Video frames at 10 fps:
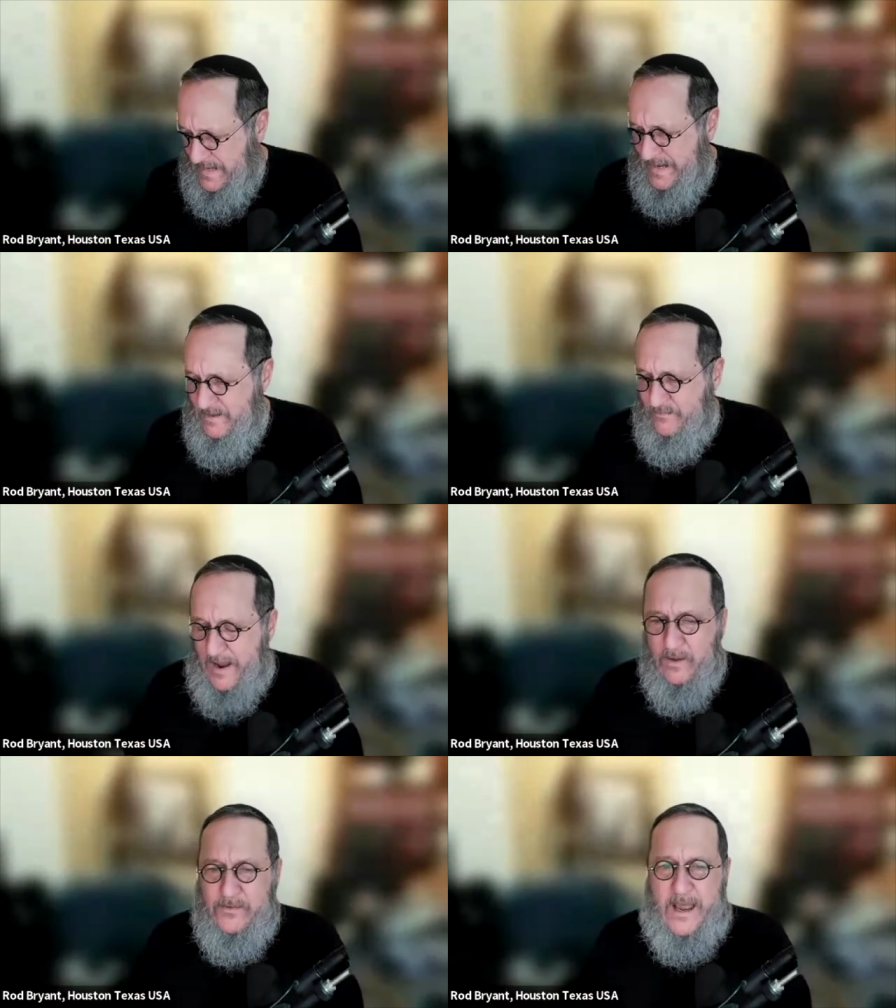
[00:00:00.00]
he
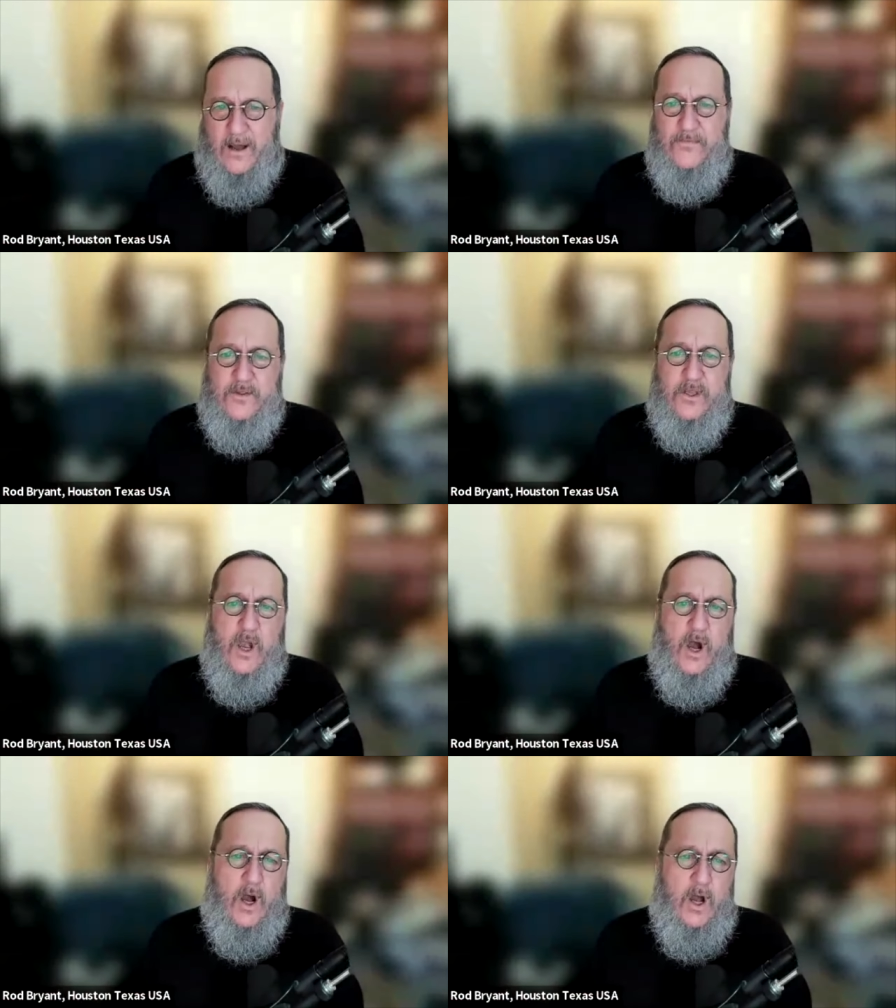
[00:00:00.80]
found out that the
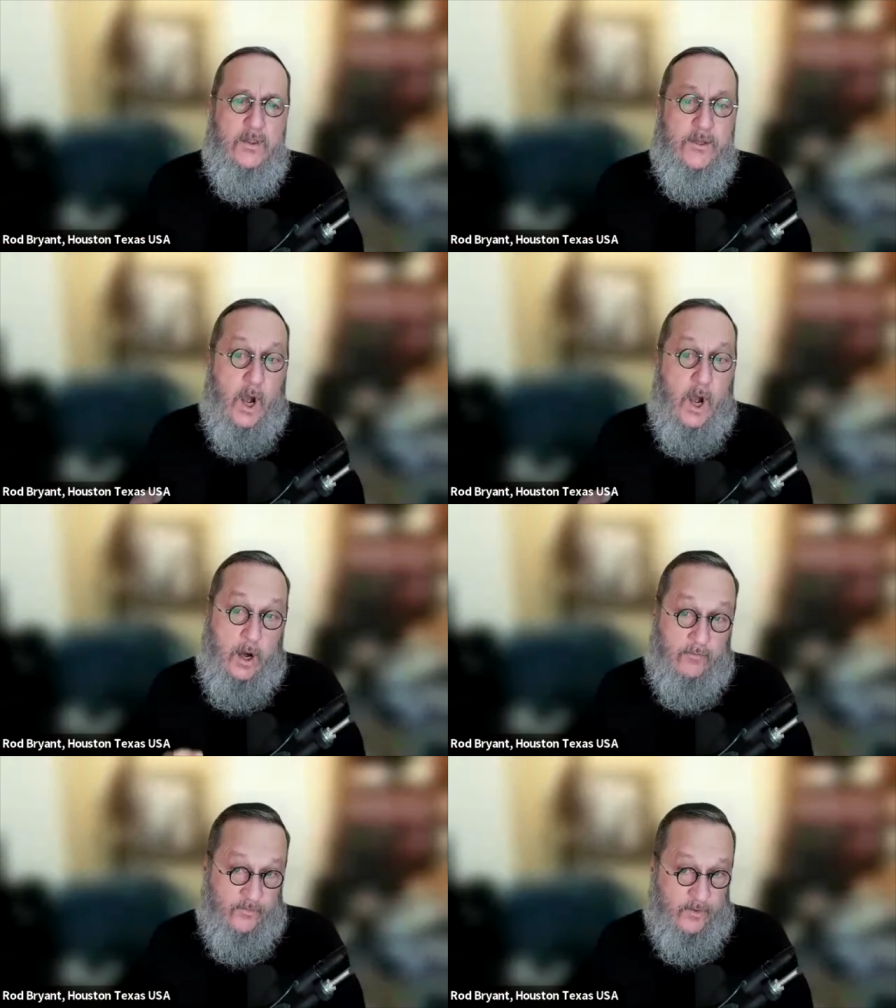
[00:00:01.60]
the
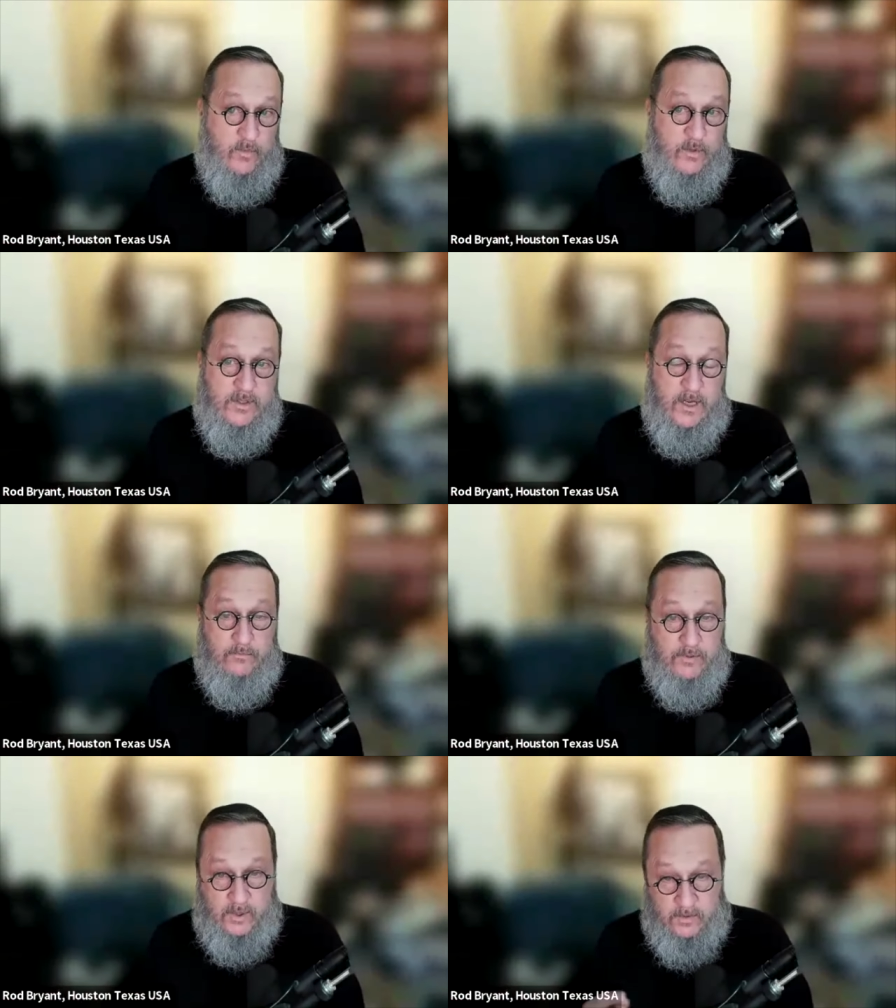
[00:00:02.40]
offering was
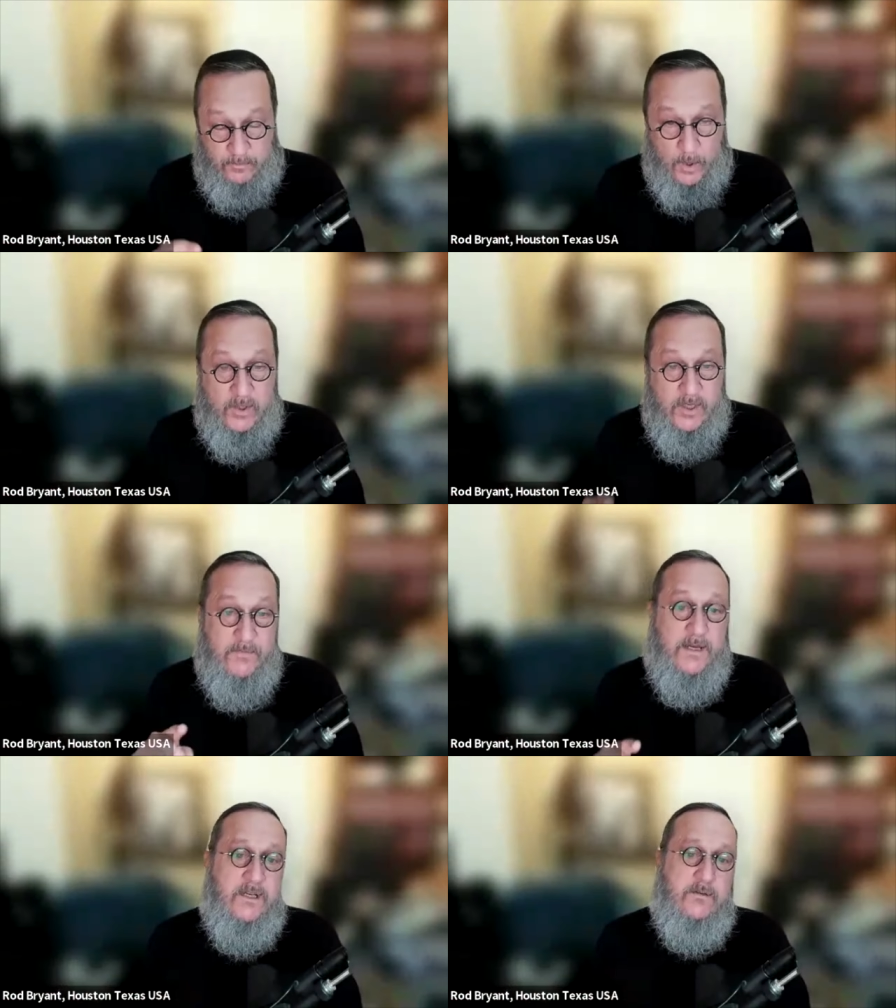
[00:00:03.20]
supposed to
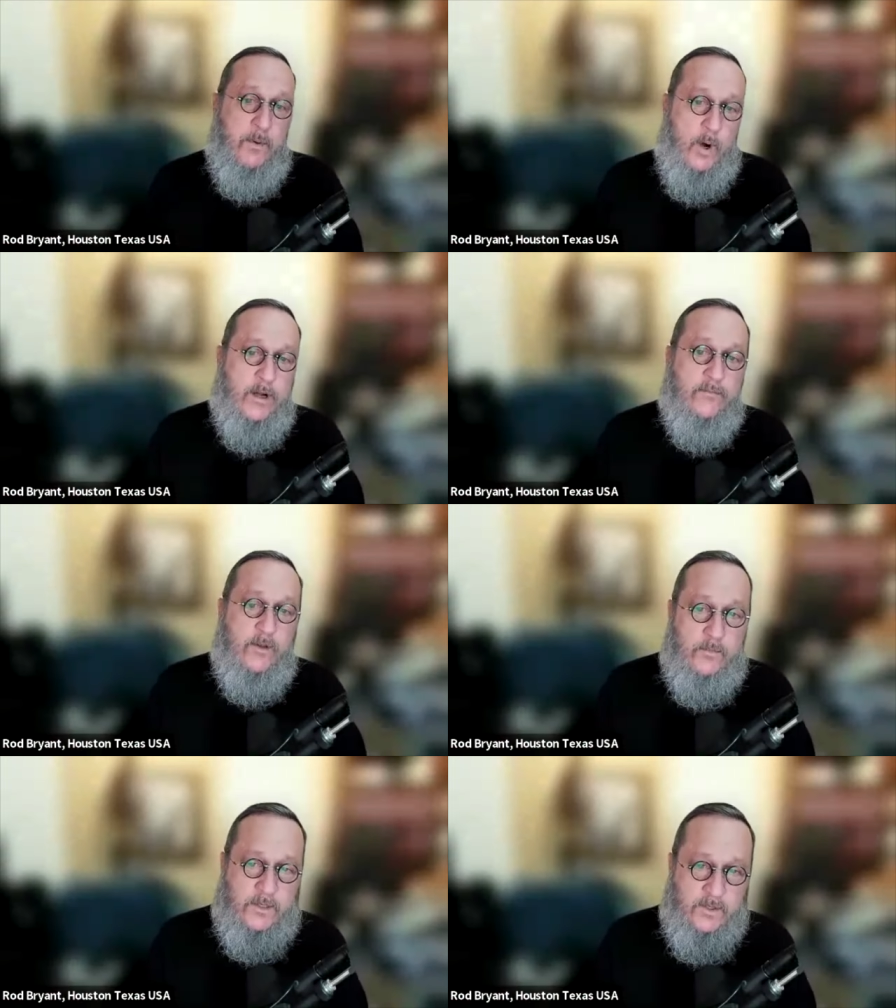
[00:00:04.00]
be co- part of it
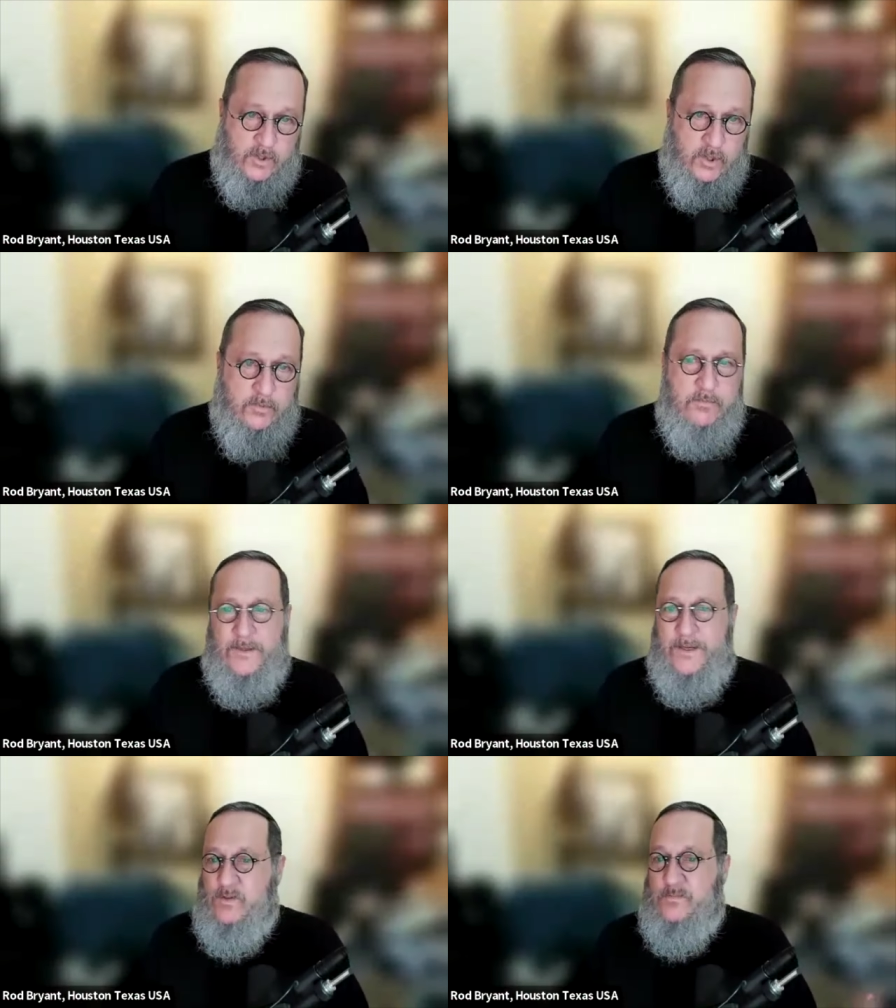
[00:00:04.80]
consumed,
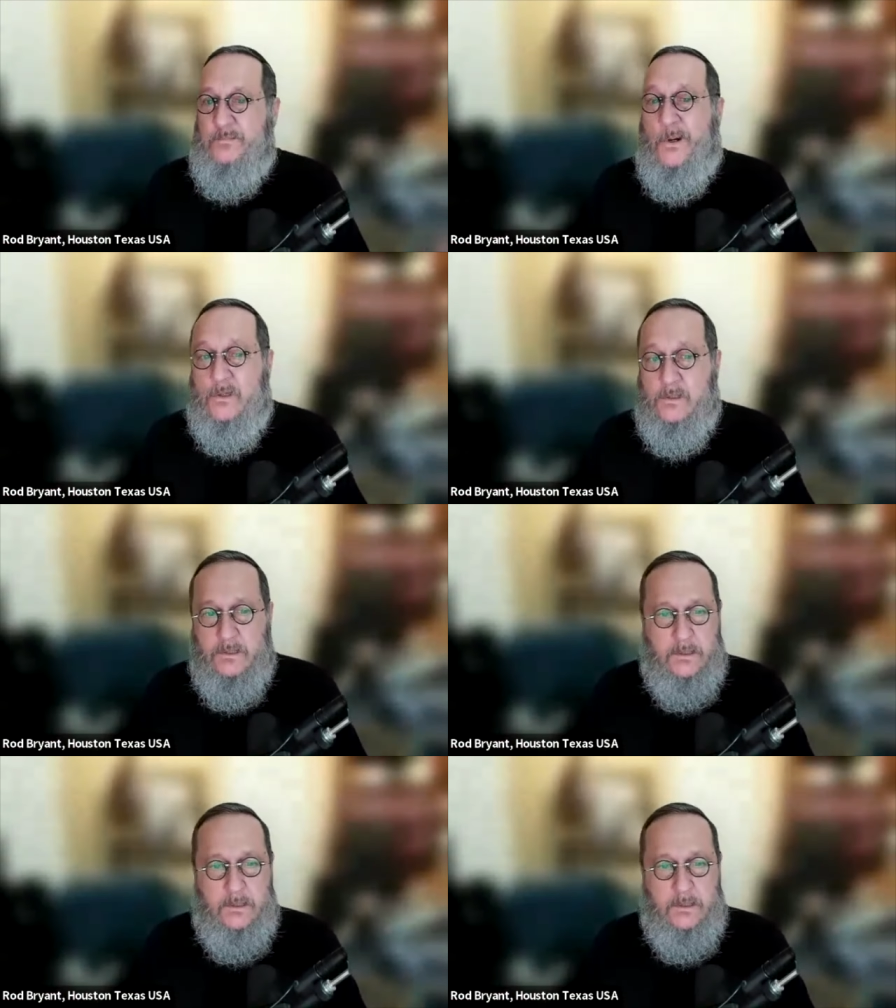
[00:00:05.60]
but it was burnt.